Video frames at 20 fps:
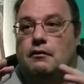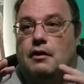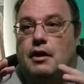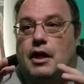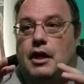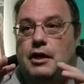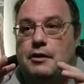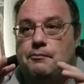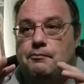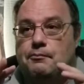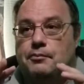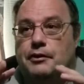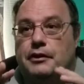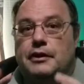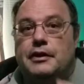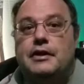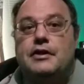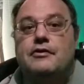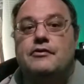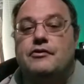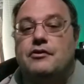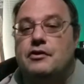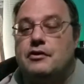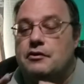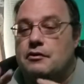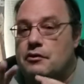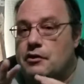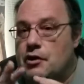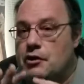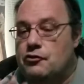a
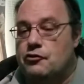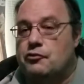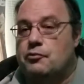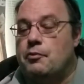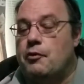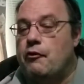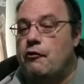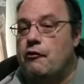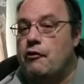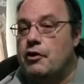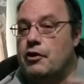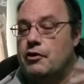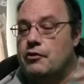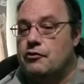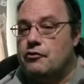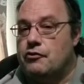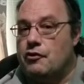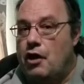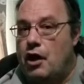pleasing experience